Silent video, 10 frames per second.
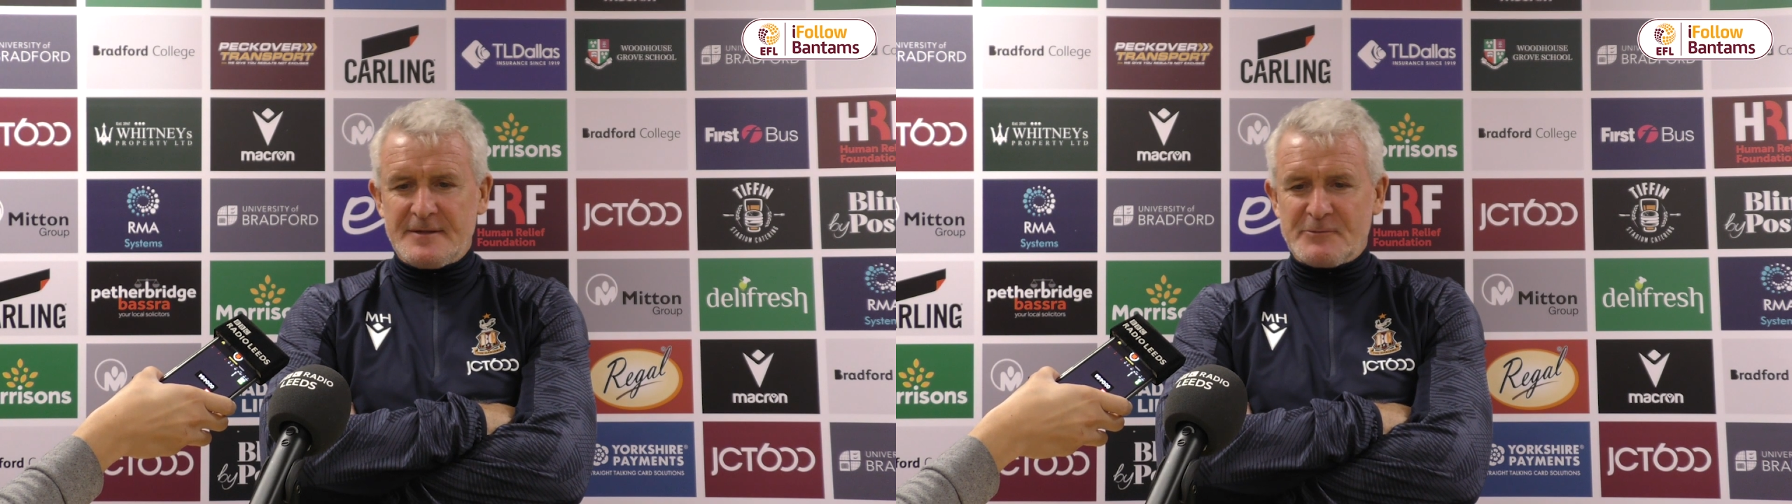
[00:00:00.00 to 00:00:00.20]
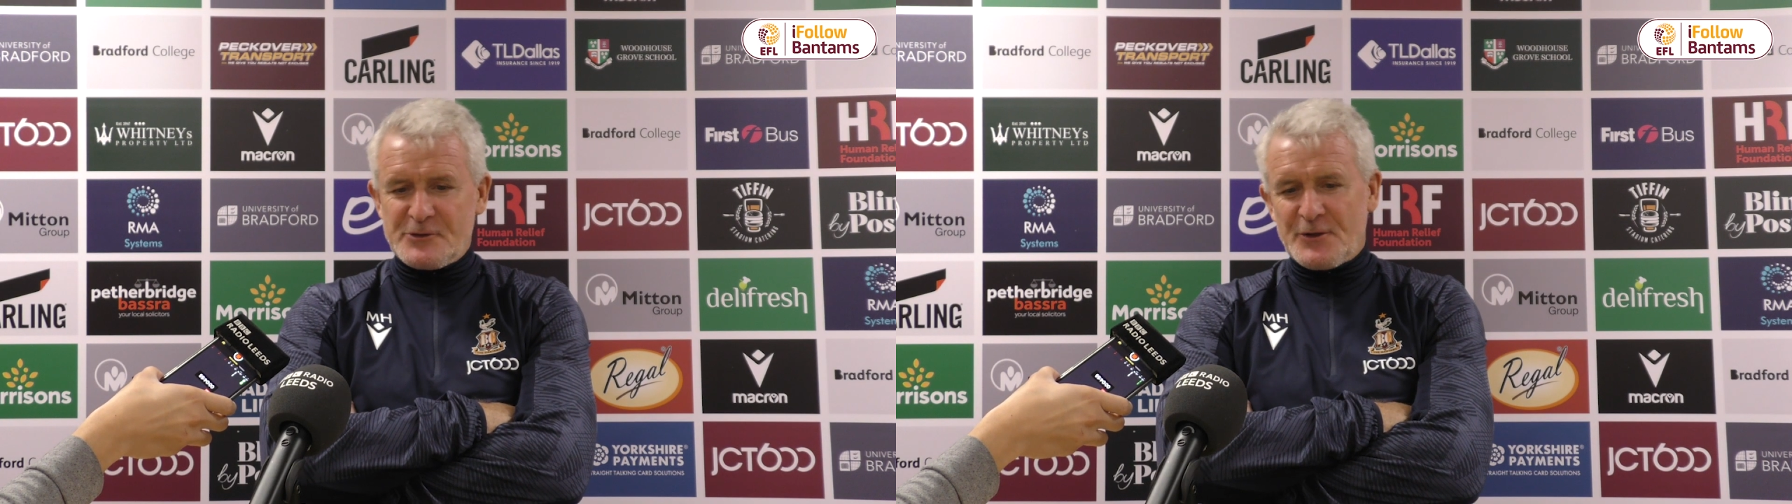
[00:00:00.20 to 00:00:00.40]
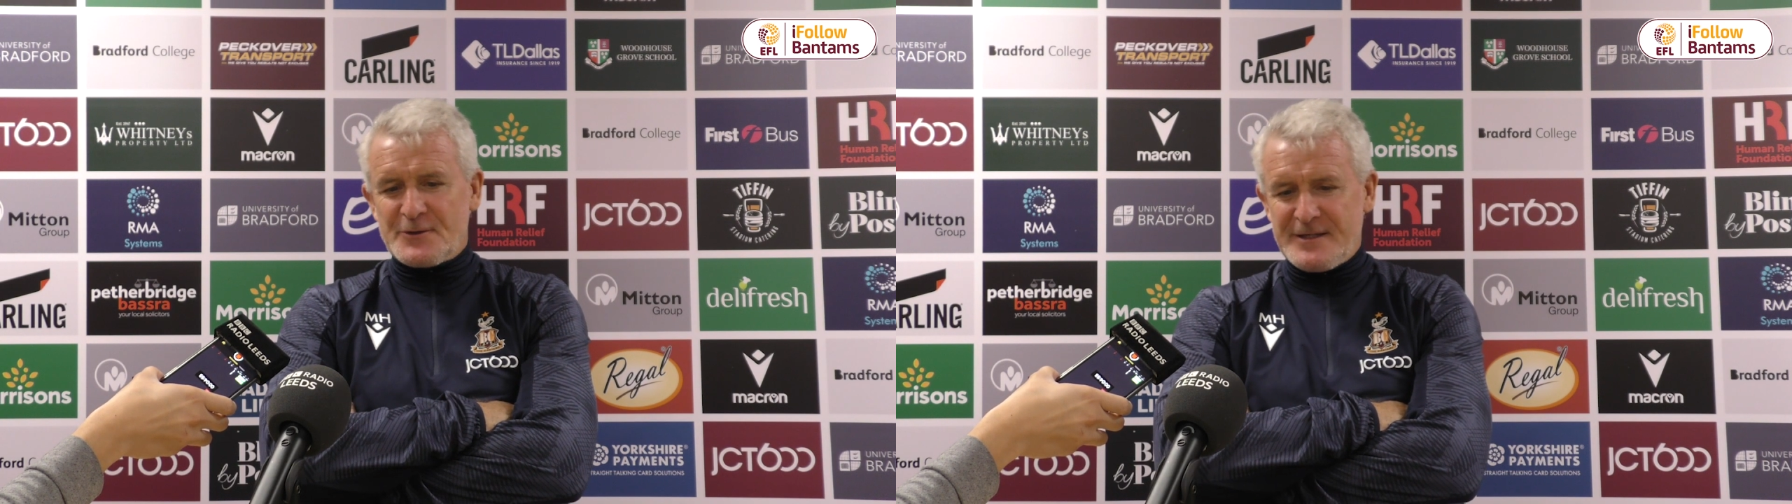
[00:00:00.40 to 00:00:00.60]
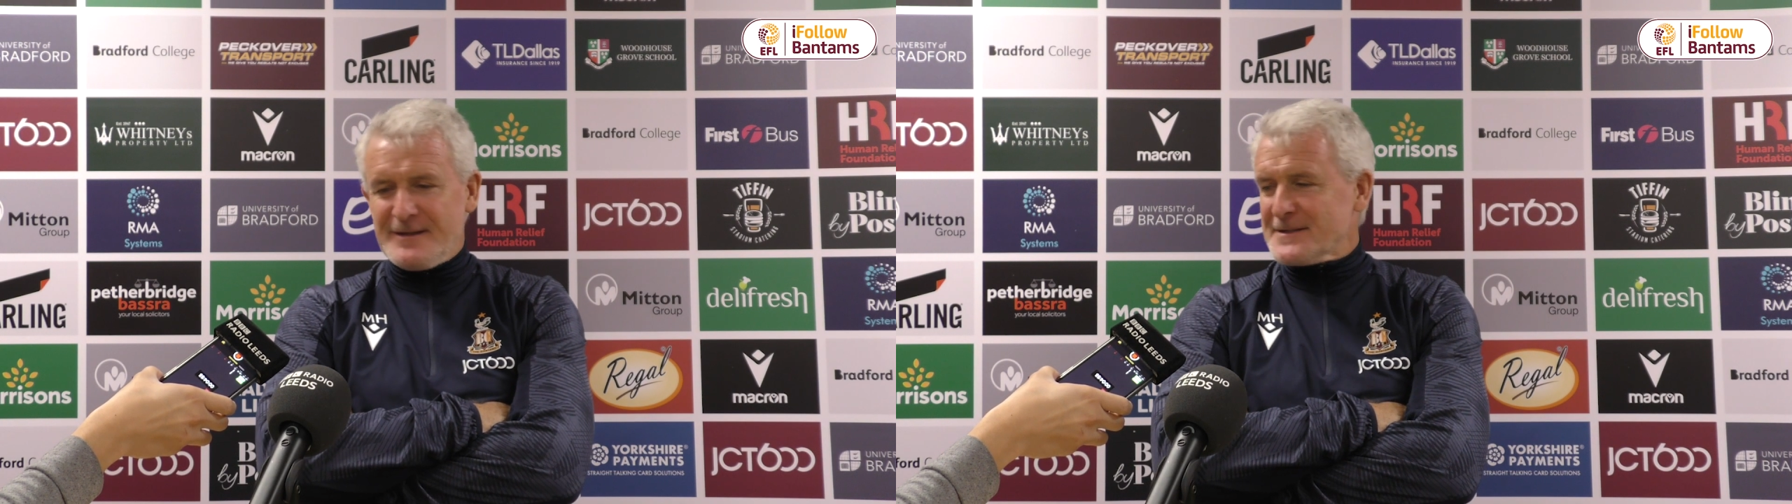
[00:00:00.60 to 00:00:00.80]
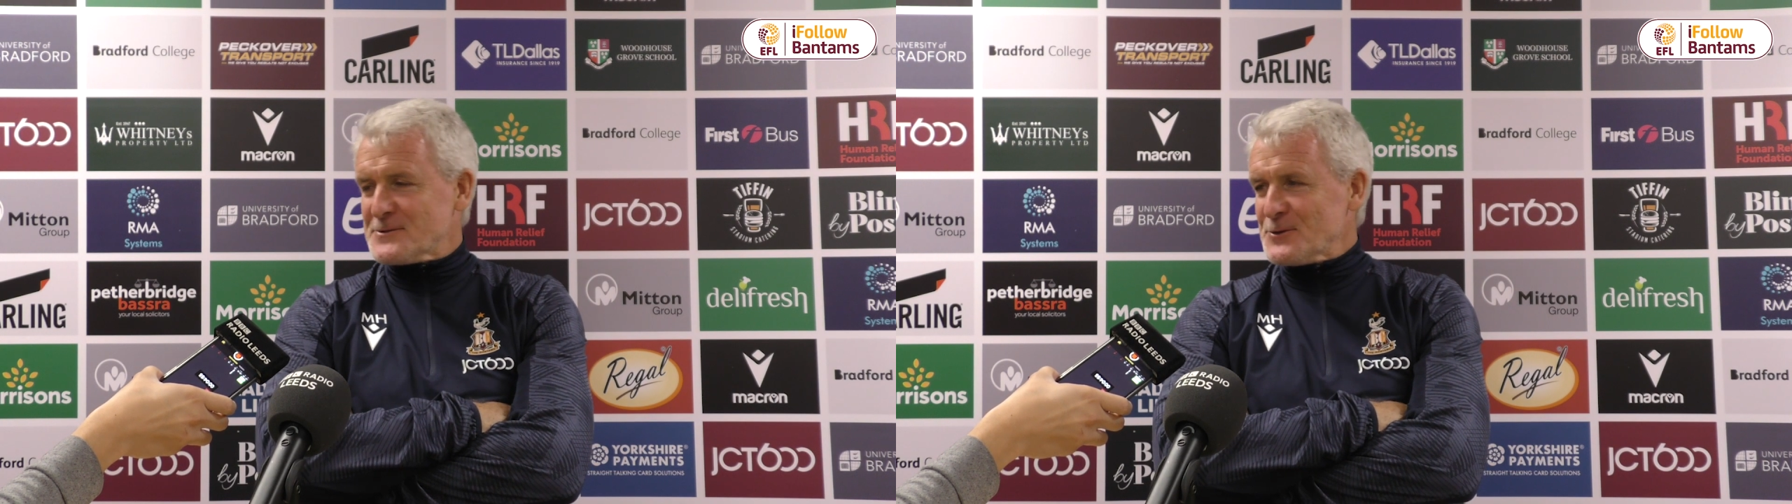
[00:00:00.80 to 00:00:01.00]
the majority
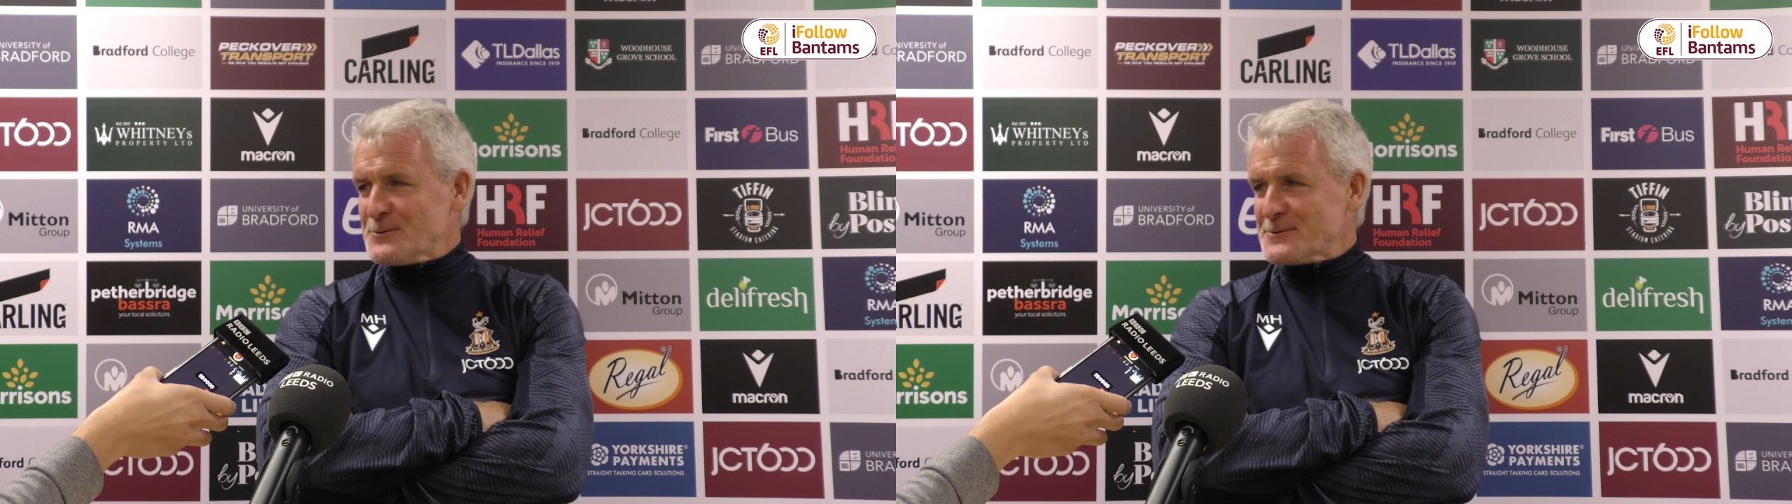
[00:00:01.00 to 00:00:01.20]
that do,